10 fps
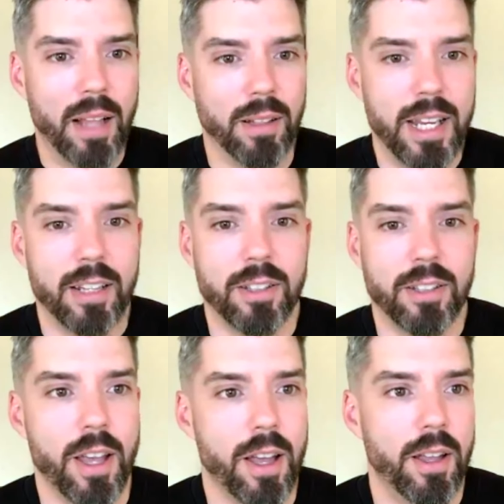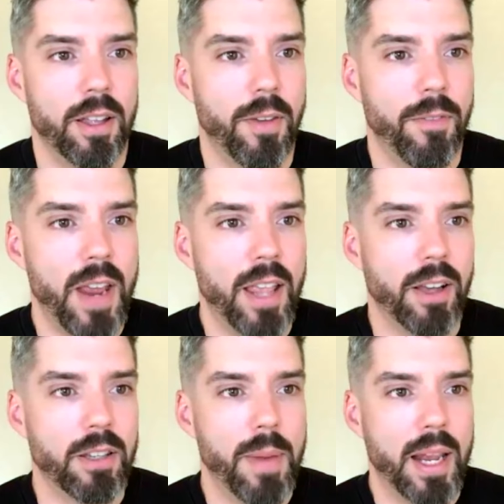that link to the Faith
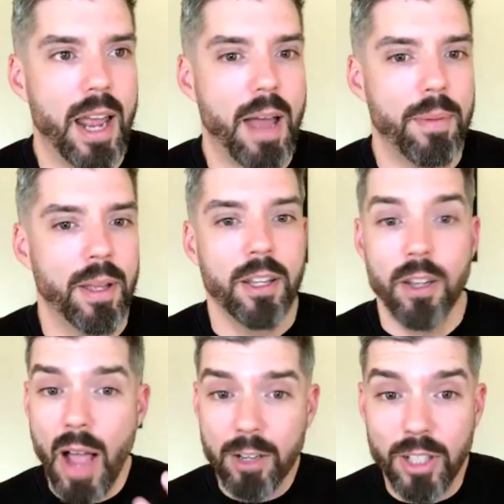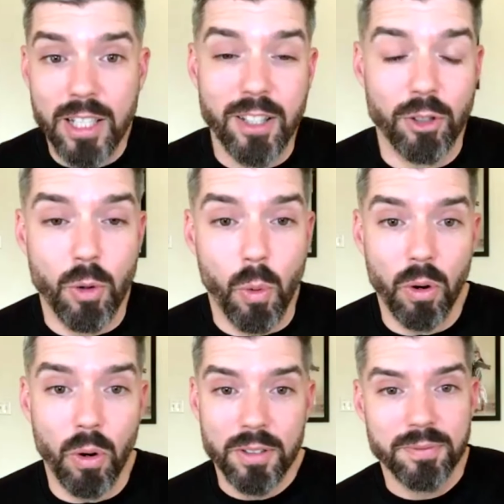on Demand app. No, actually, it's in
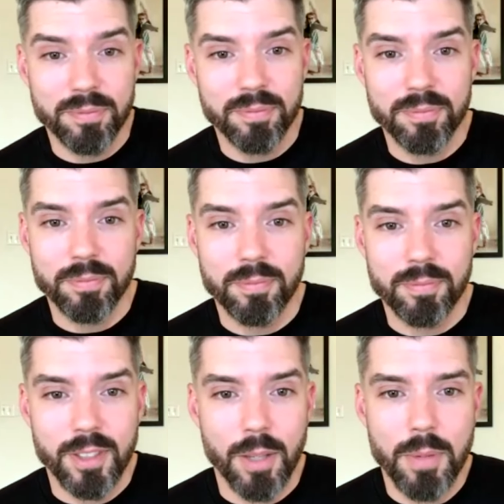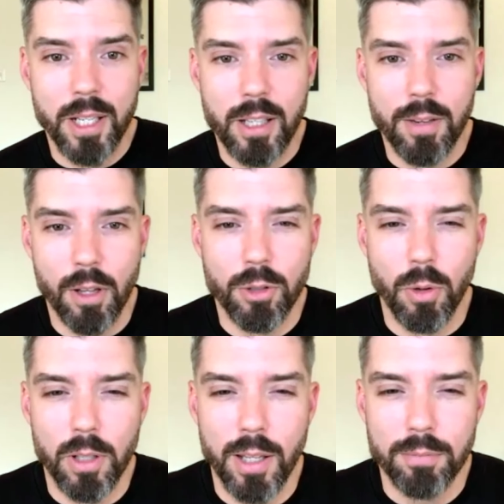school. I'm not going to give you all a
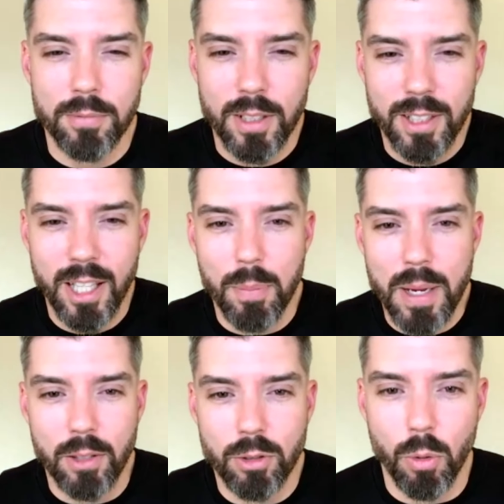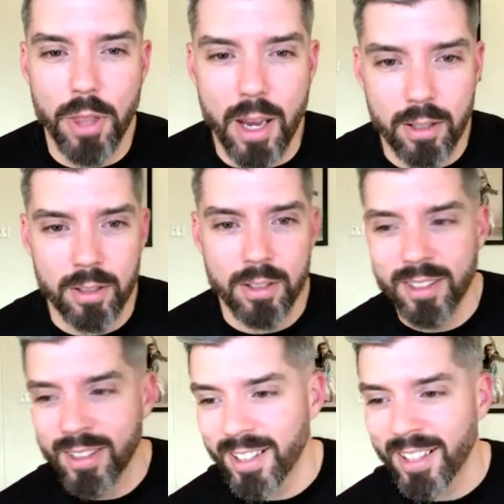shortcut. You got to be in the school thing.
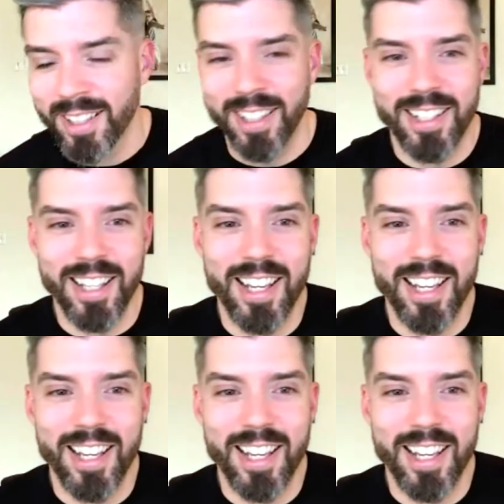It's in